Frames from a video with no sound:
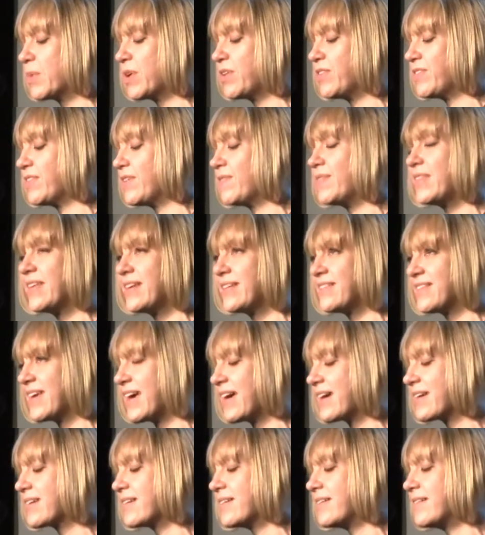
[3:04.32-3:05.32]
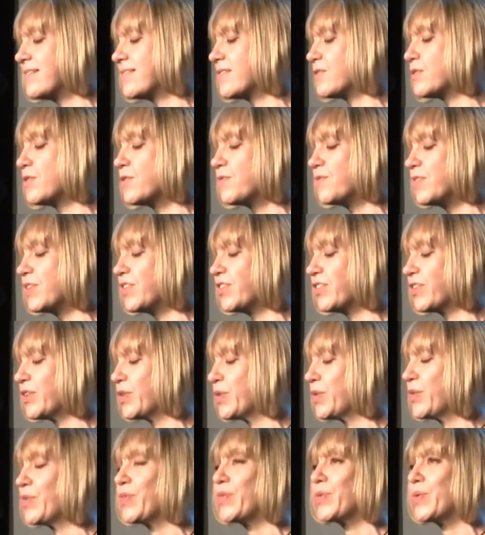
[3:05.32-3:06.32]
Most of the attackers are
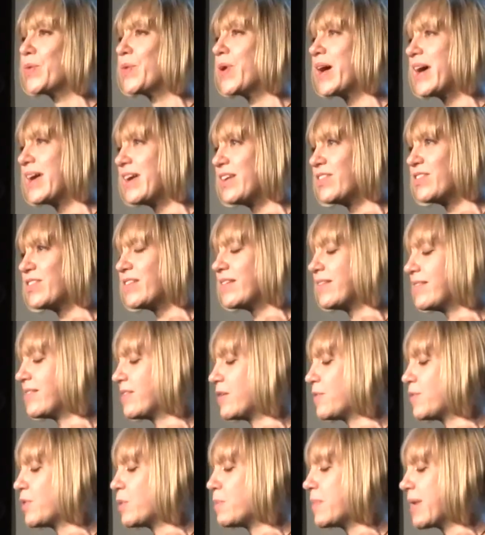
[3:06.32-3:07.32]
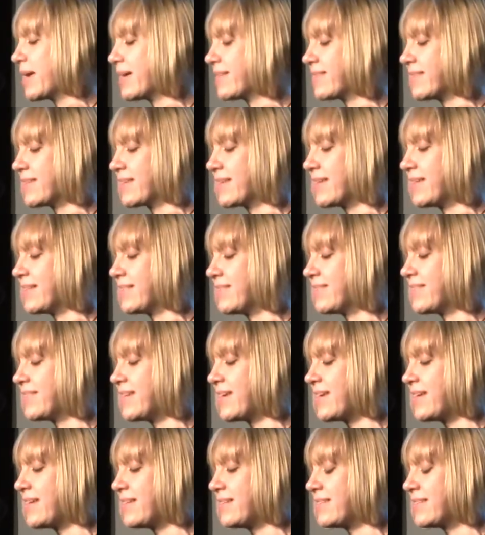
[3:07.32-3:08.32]
officials or agents of the Mexican
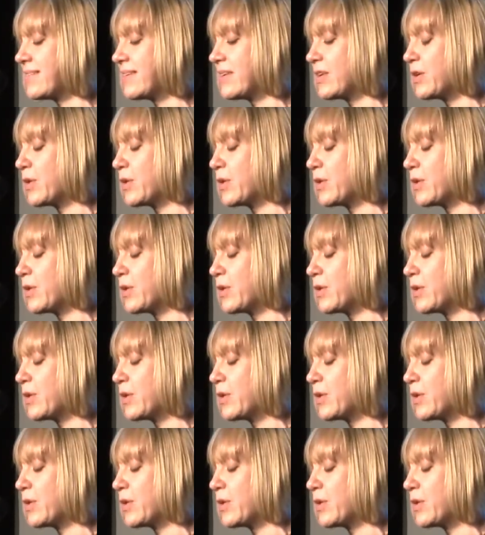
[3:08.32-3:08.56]
state.